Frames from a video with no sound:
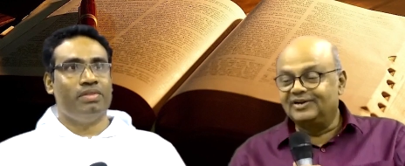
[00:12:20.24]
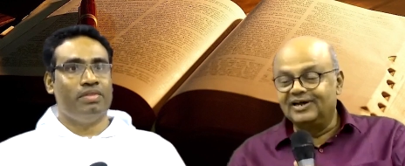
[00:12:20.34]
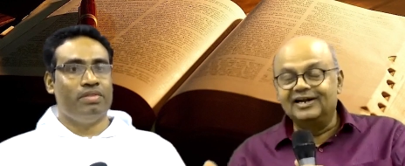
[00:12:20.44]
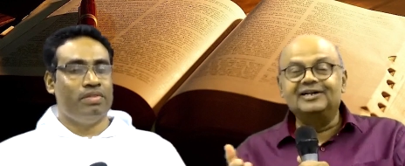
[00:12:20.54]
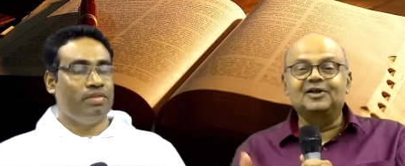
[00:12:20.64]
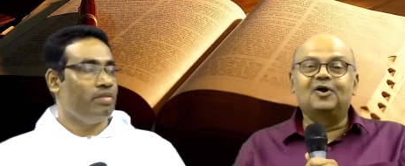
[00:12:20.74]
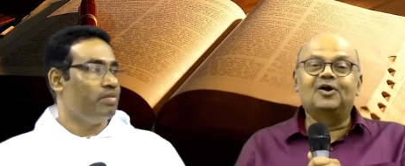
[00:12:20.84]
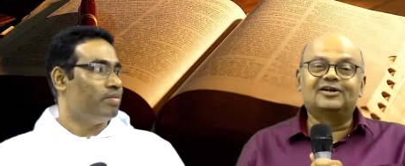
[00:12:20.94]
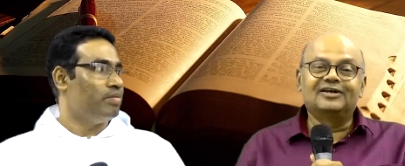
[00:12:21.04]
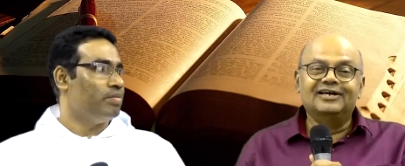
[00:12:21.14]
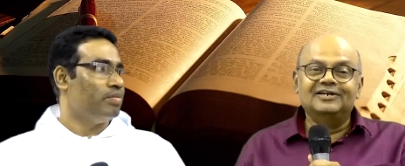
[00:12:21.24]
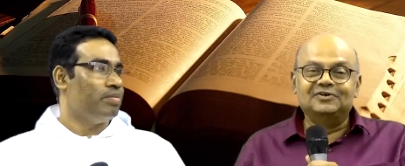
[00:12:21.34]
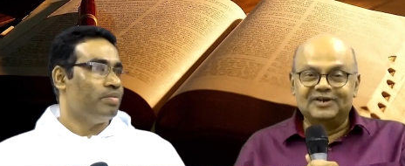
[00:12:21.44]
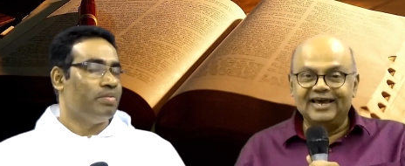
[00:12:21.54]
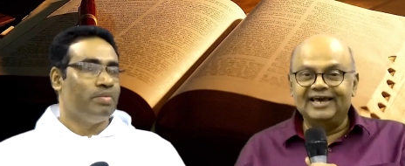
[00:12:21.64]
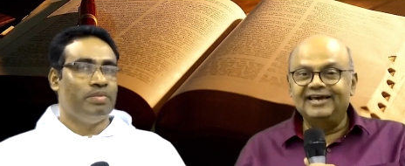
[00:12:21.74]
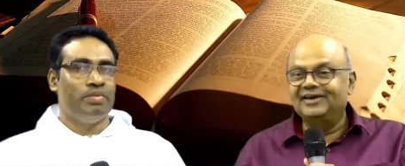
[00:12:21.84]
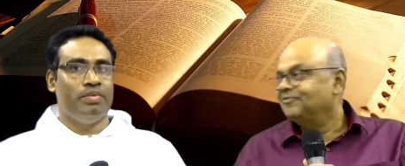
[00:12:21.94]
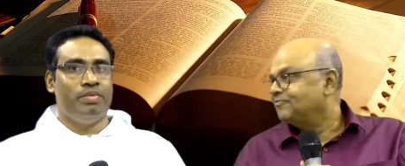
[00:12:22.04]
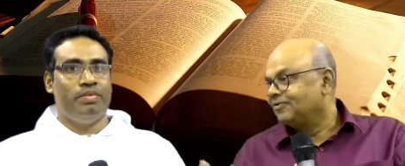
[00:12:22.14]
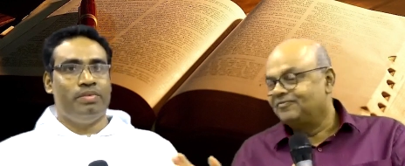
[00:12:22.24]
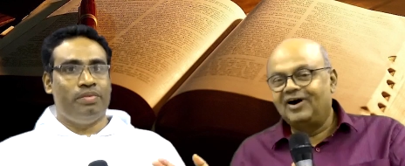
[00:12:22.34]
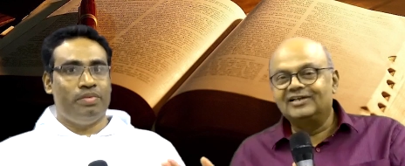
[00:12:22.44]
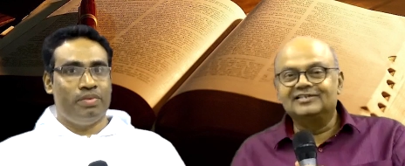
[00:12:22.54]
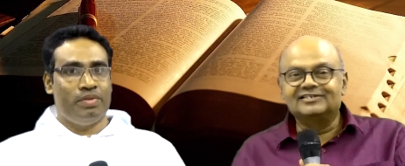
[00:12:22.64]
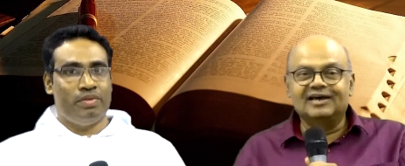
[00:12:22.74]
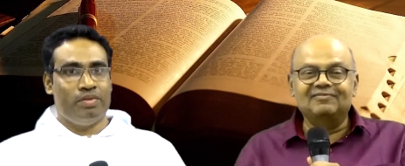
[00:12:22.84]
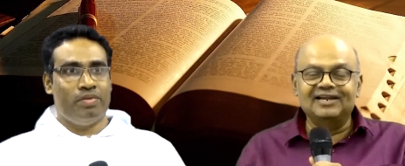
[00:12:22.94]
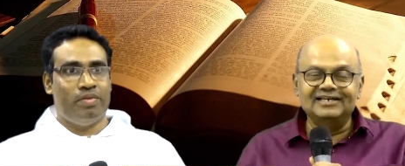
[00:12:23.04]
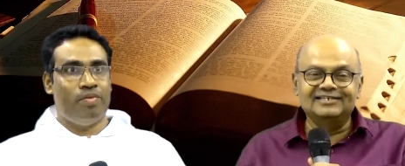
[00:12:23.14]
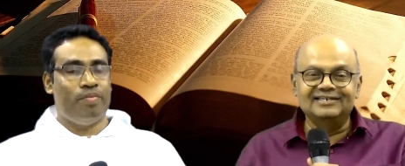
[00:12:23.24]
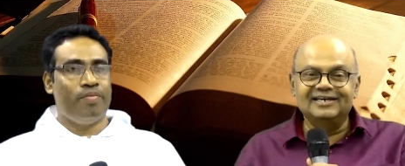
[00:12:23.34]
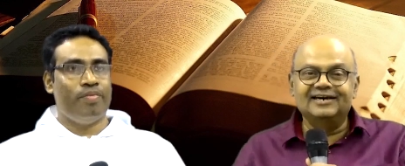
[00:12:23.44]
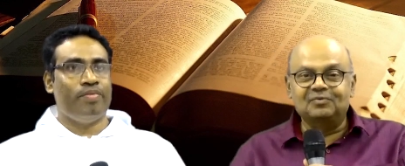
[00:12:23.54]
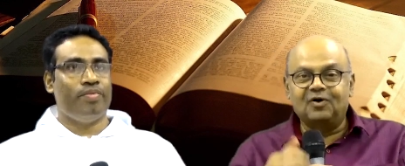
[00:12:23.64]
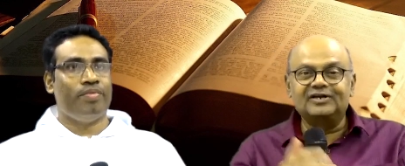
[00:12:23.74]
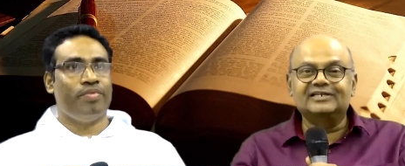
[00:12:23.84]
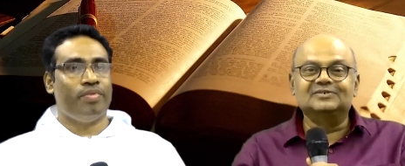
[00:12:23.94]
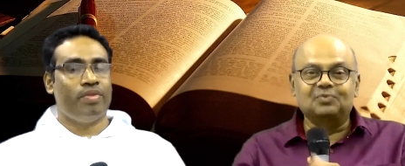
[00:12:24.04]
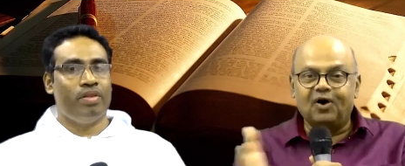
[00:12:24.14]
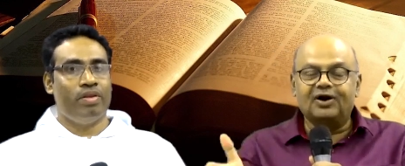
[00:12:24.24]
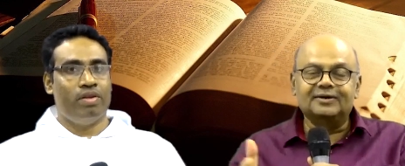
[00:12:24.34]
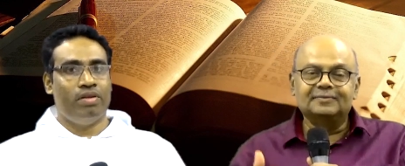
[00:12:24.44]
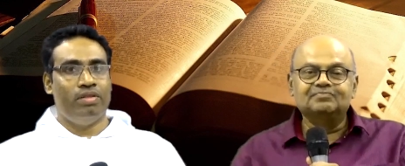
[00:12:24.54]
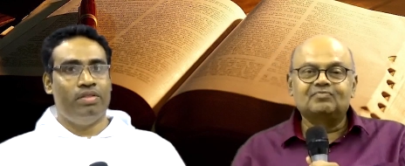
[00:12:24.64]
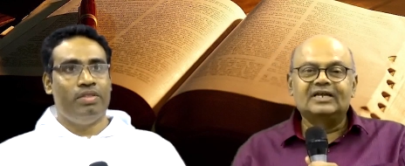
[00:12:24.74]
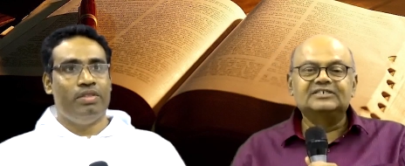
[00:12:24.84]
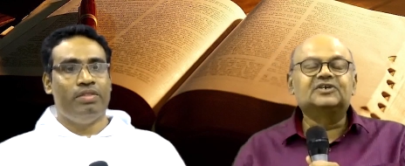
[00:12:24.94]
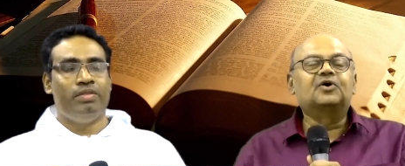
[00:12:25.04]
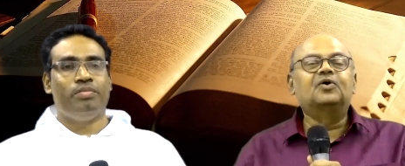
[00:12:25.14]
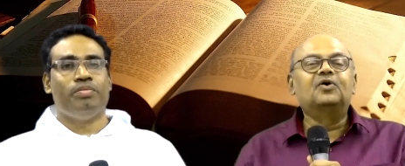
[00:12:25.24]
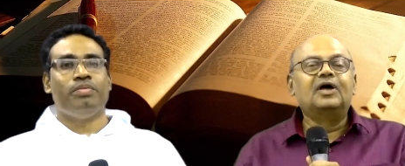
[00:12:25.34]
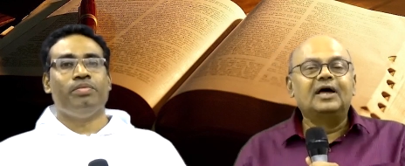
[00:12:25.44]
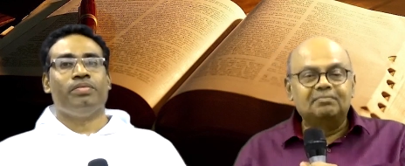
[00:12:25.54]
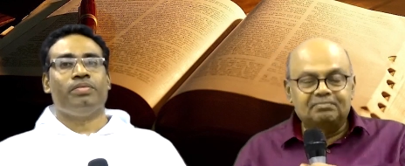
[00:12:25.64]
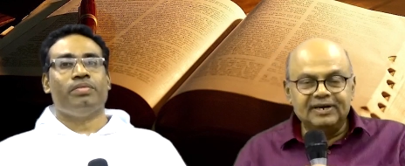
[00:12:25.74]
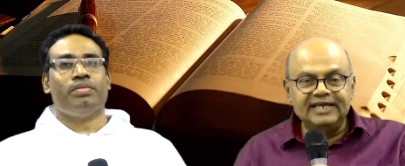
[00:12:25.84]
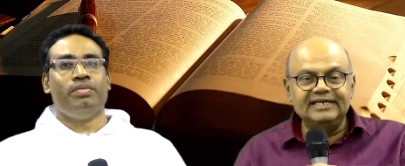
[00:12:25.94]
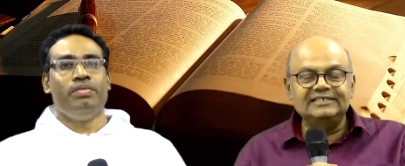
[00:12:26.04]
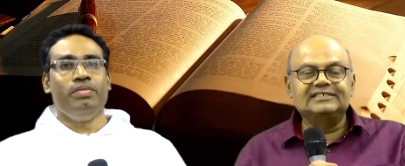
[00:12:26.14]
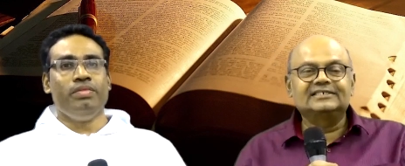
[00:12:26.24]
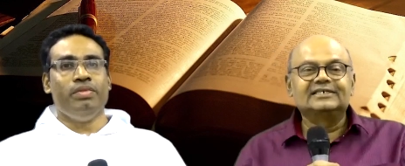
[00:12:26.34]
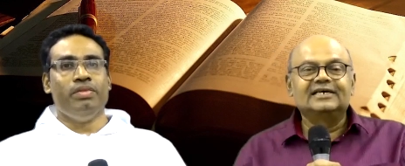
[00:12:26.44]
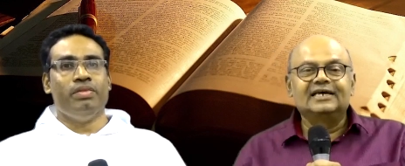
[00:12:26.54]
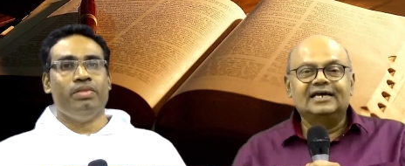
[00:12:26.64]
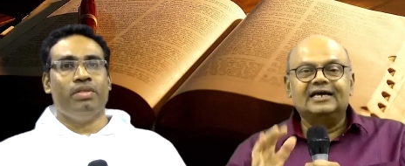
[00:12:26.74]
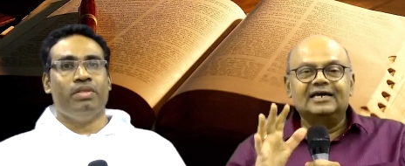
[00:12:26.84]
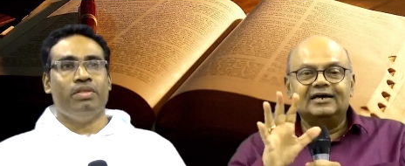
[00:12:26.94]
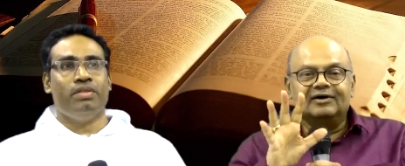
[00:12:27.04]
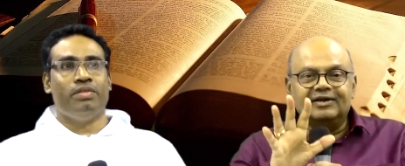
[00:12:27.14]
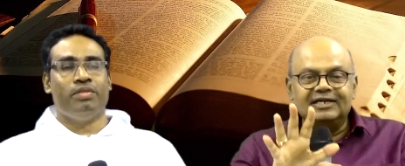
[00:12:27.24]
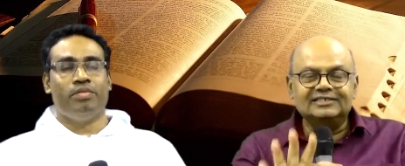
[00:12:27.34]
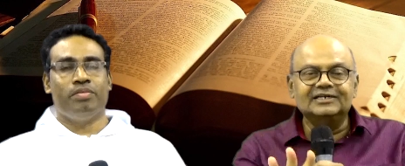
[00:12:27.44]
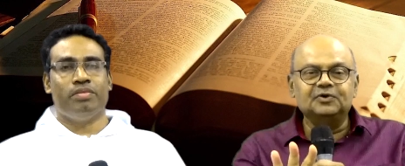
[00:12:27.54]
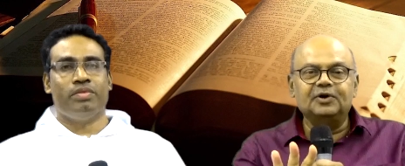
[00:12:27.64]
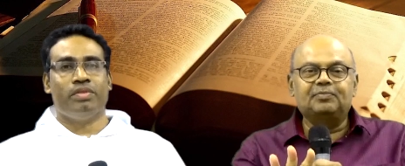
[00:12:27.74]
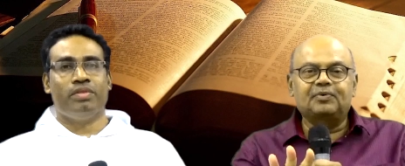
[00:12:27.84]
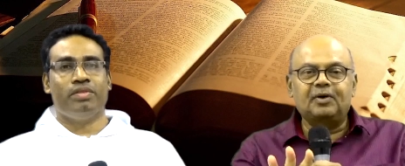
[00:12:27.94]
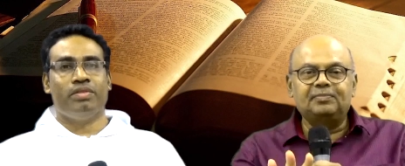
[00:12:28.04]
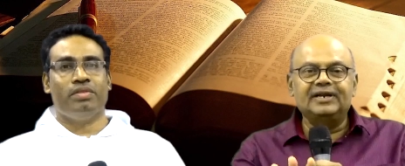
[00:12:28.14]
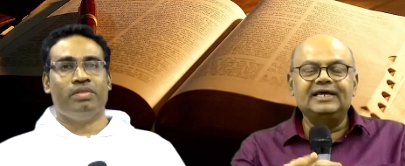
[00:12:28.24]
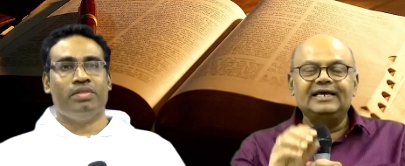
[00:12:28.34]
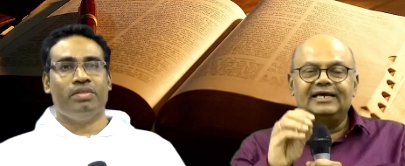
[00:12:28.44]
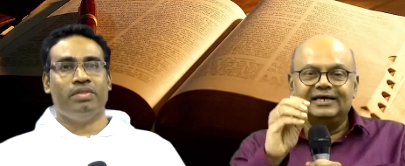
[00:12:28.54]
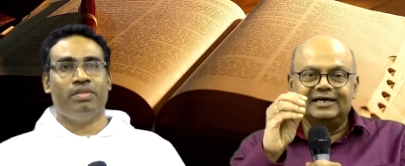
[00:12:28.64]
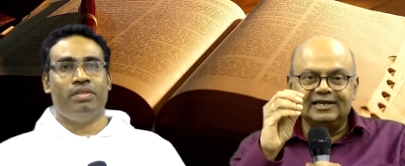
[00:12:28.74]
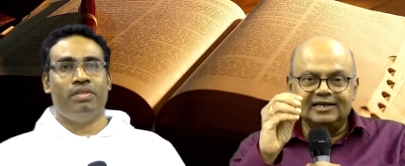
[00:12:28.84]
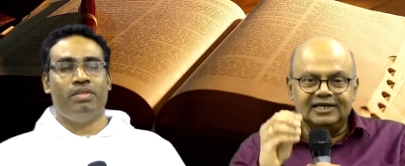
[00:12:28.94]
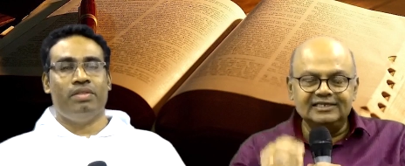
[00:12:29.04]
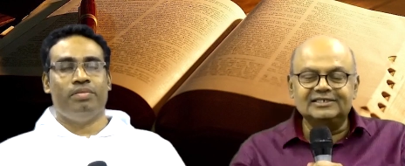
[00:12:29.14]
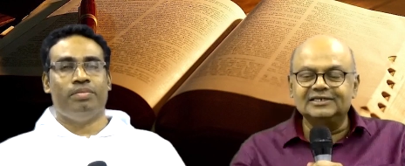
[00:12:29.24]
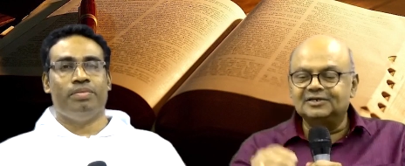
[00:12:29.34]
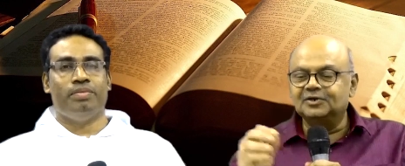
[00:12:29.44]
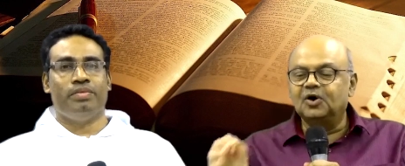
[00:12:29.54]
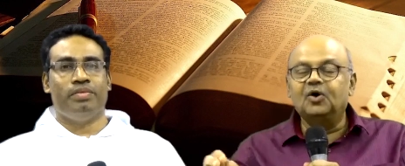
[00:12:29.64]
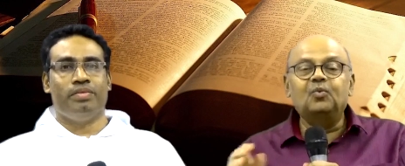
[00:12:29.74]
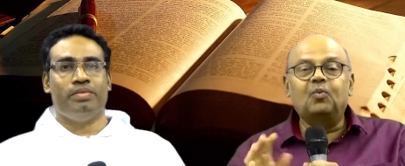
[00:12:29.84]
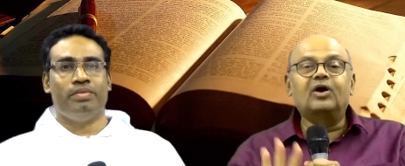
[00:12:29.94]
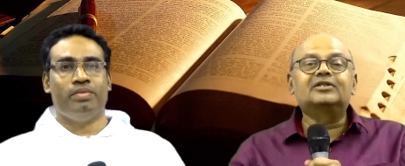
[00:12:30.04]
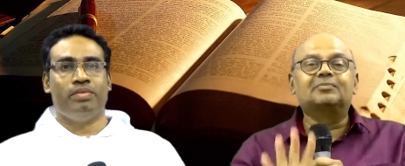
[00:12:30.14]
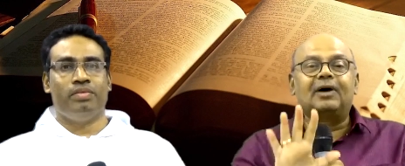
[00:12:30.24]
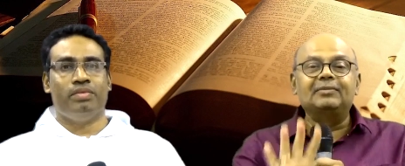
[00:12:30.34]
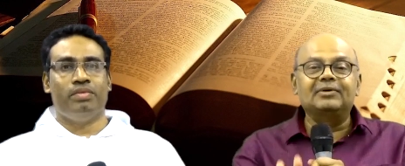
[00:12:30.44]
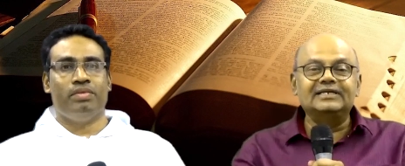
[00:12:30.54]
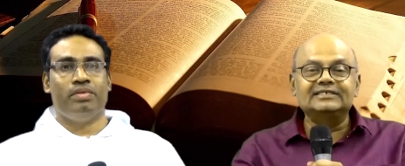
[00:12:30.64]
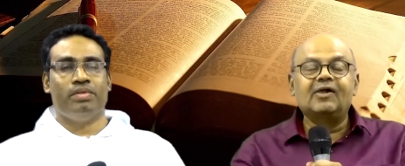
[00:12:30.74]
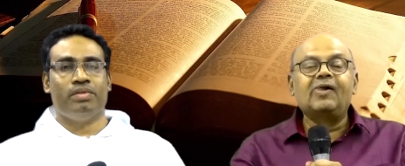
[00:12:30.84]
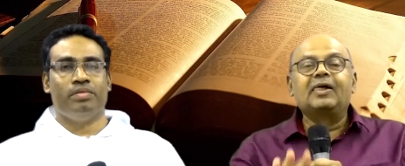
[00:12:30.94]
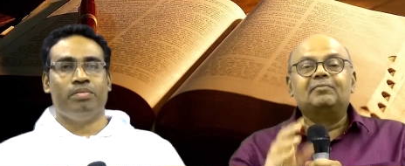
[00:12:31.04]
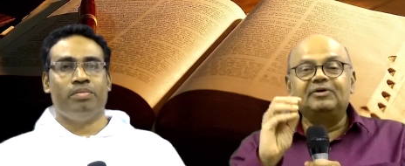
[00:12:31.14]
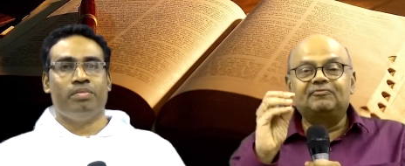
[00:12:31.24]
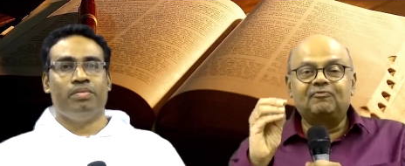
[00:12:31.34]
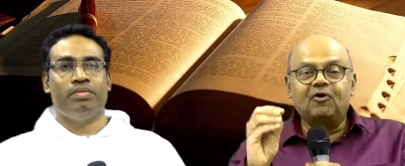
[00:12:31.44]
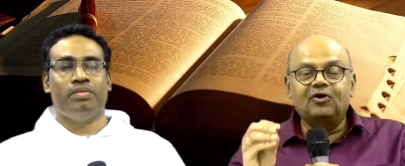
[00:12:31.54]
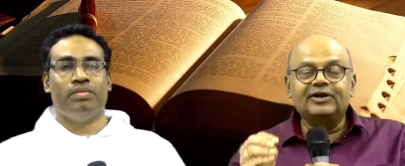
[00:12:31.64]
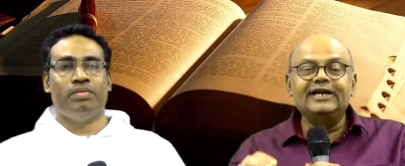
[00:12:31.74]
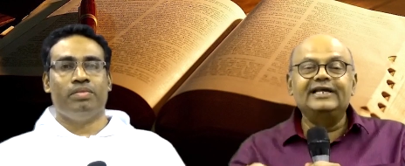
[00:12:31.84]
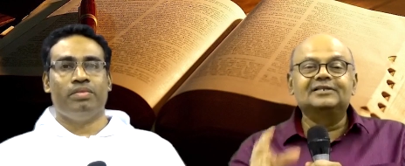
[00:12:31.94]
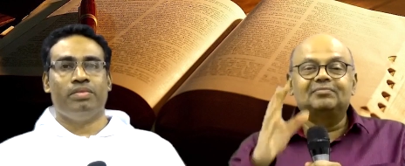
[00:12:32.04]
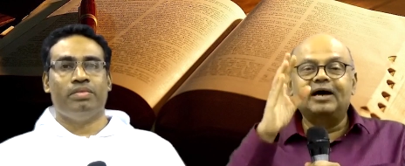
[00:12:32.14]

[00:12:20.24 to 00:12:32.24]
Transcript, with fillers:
Speaker 1: learned a lot today from Father's revelation here what is what. So, please listen to it properly. Listen to know what the Bible is before reading the